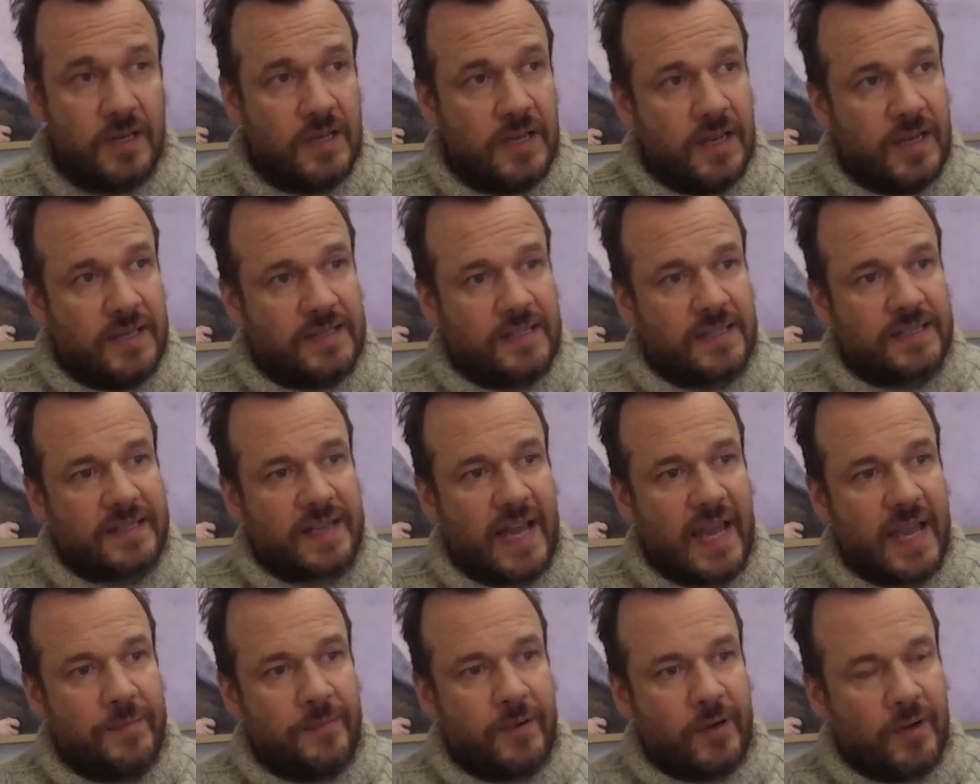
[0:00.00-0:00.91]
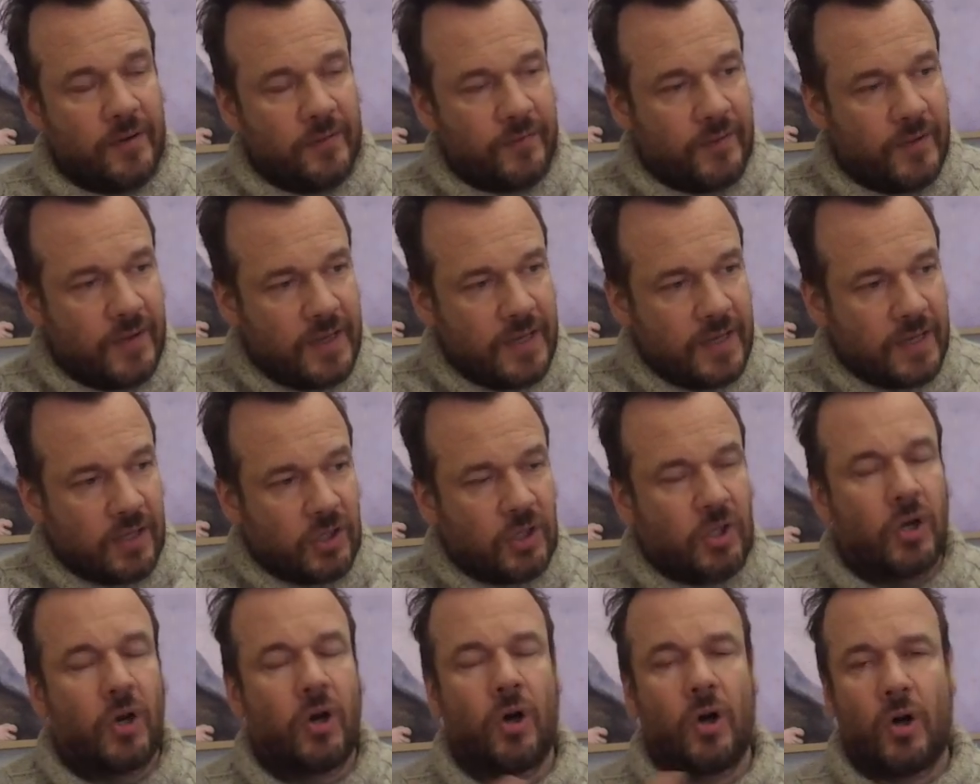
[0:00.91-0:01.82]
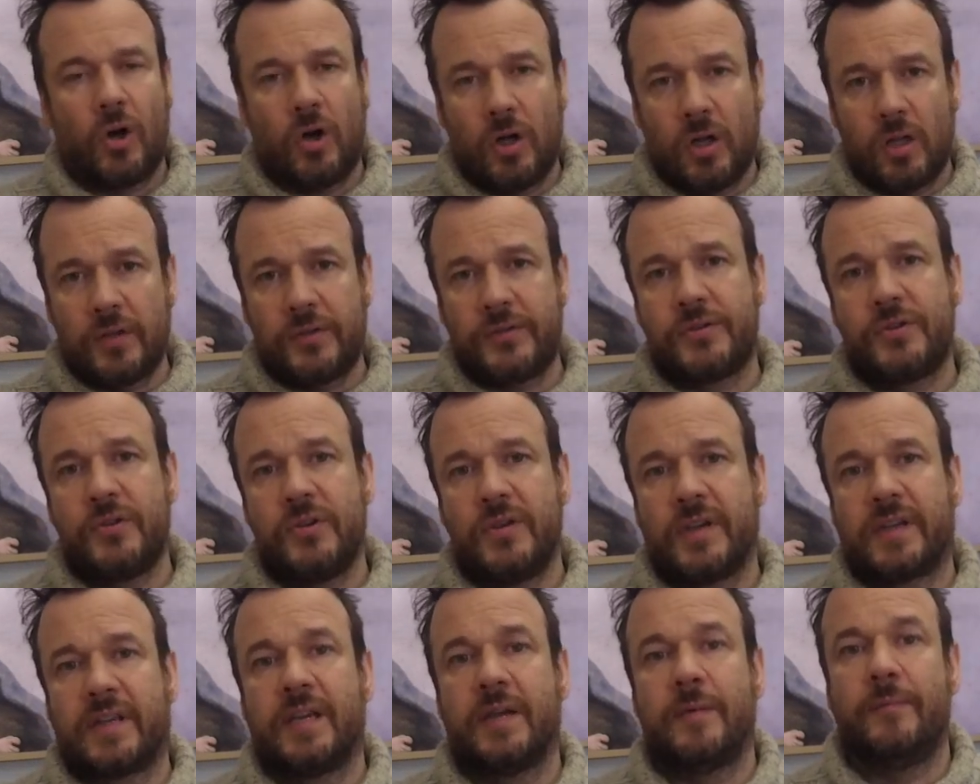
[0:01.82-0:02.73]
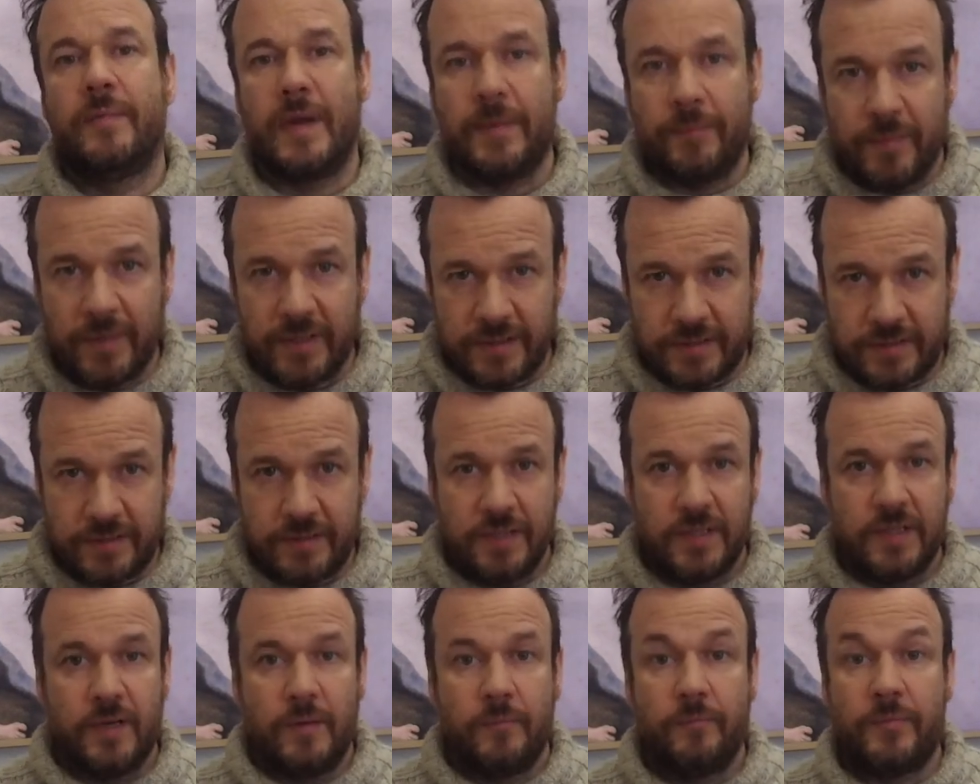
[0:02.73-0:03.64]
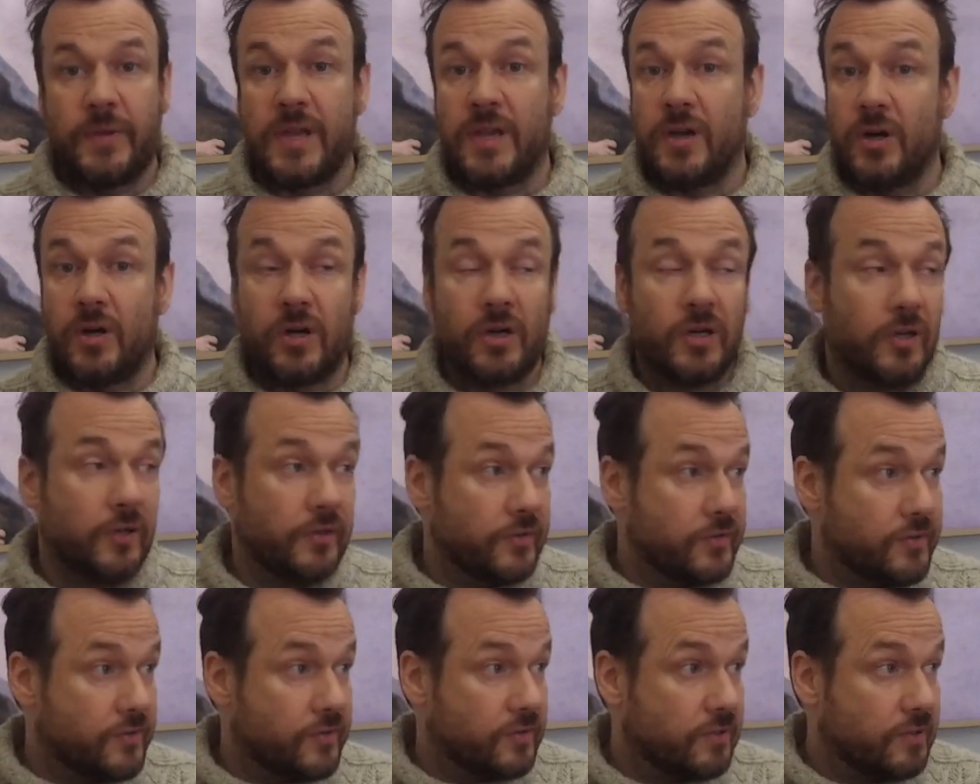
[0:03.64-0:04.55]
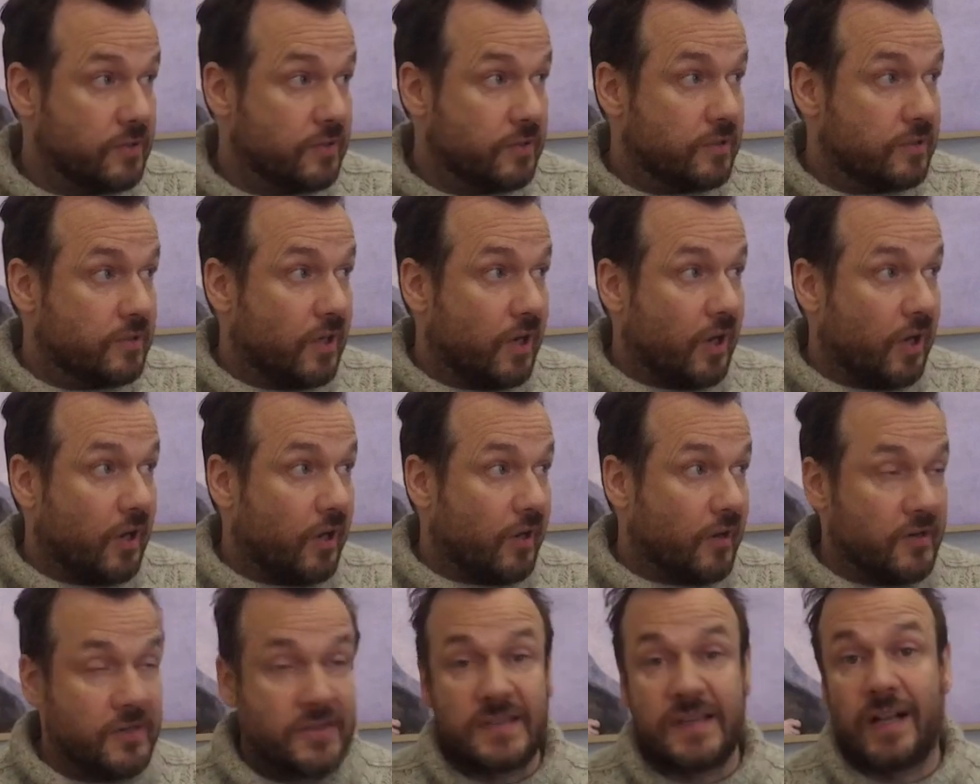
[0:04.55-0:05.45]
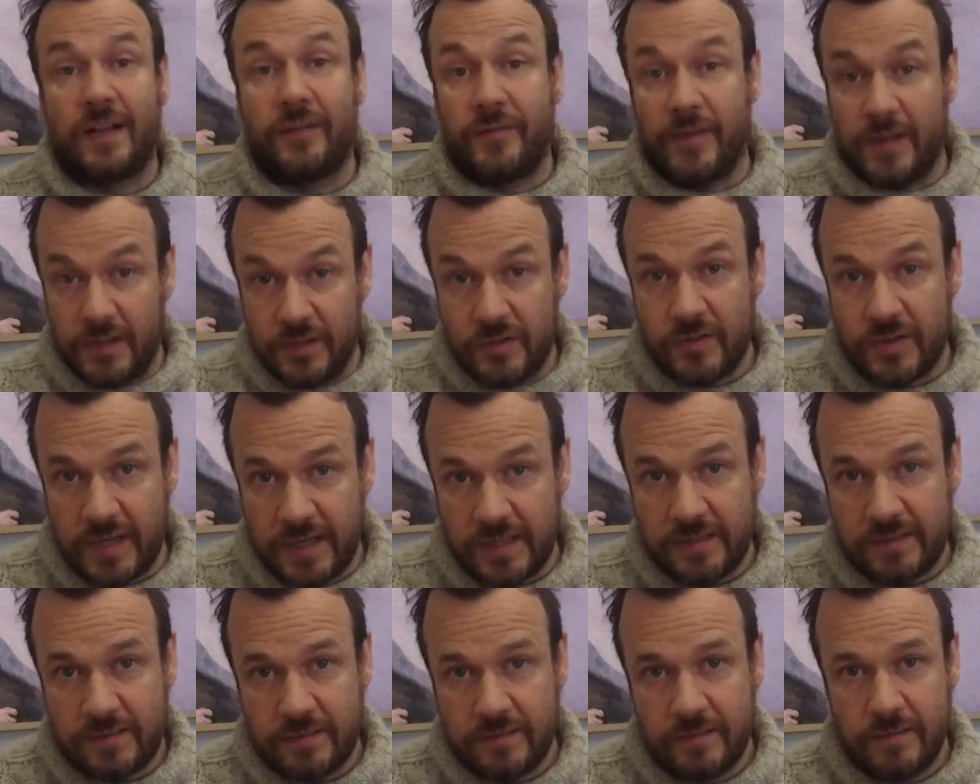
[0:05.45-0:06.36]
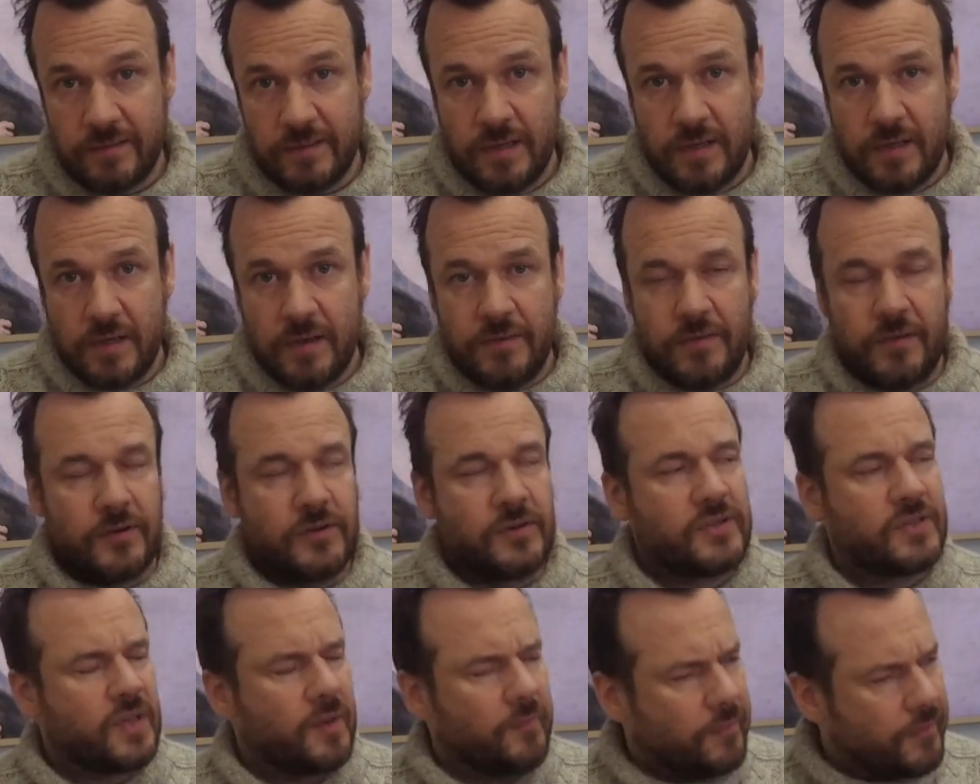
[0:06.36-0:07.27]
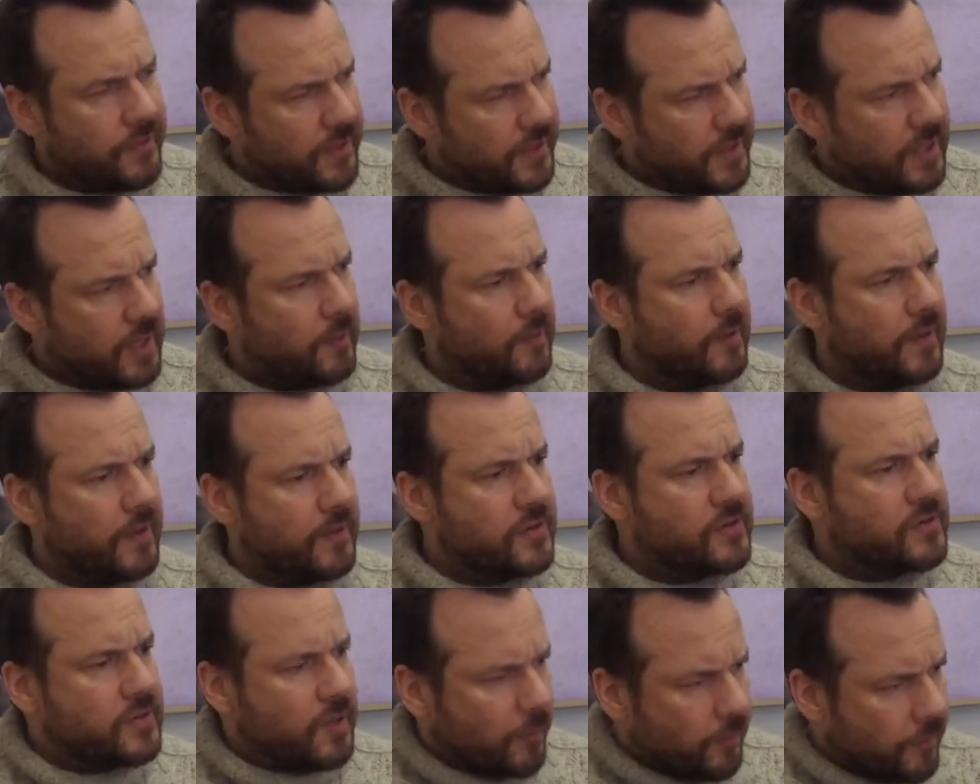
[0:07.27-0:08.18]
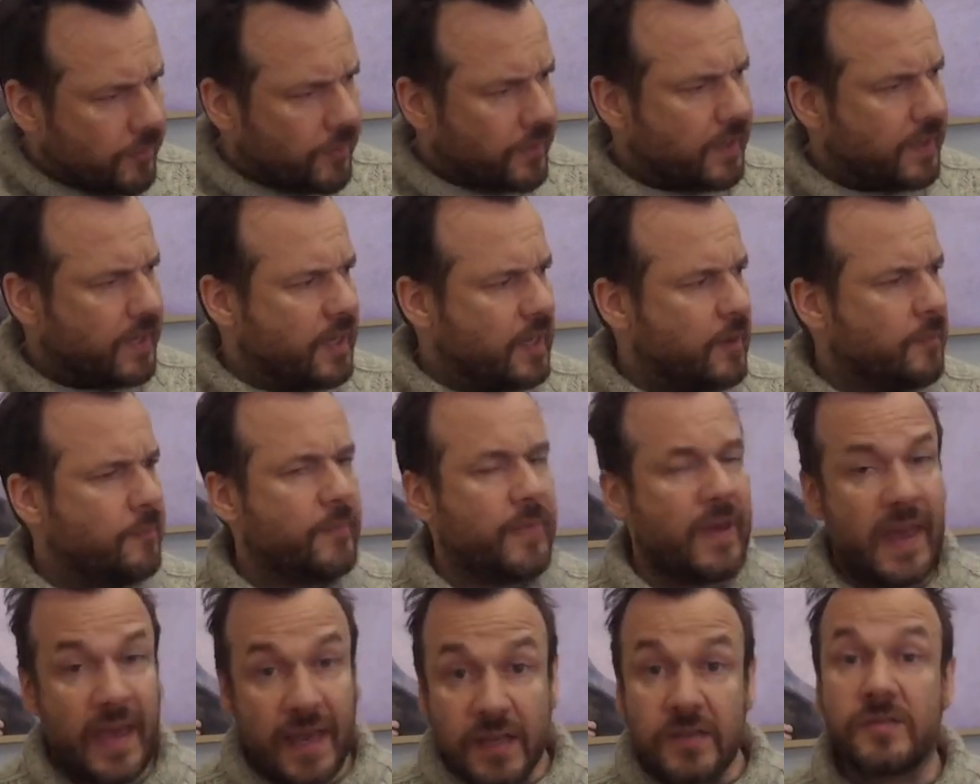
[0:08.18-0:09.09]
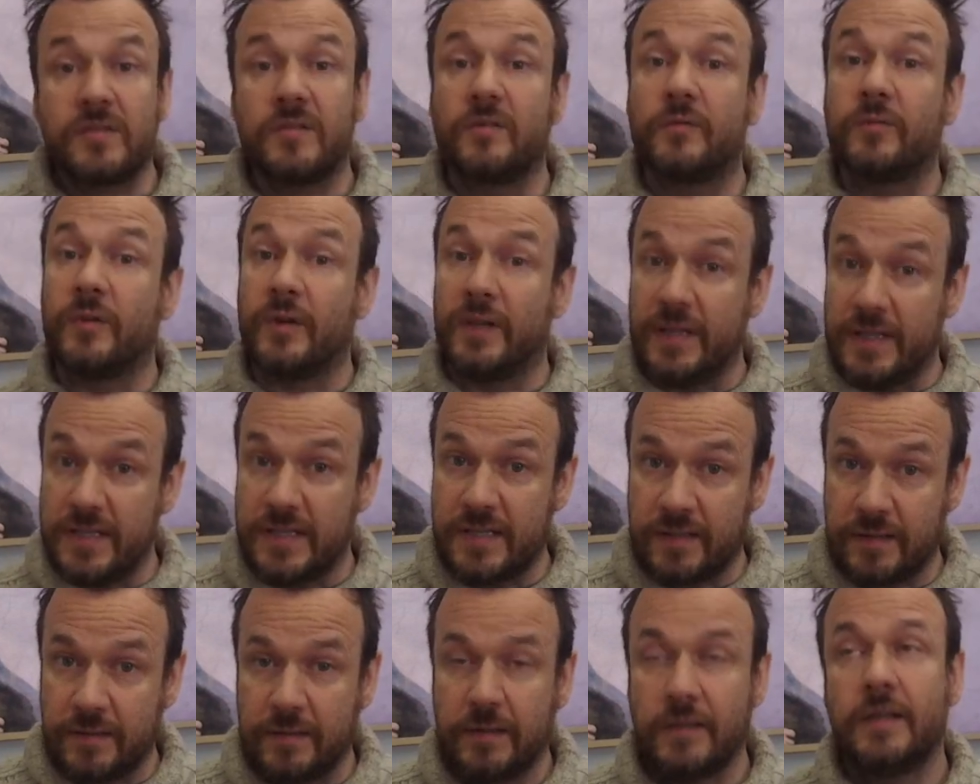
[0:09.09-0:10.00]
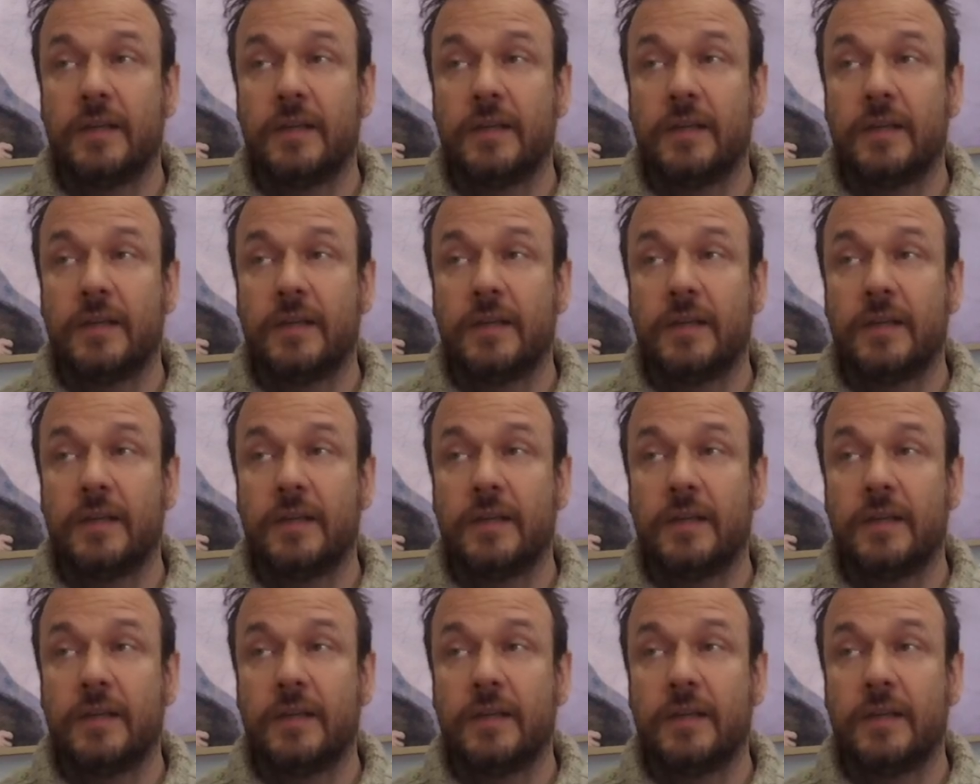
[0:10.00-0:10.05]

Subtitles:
It's a type of call to a commitment beyond our self-interest. There's something in the best of religion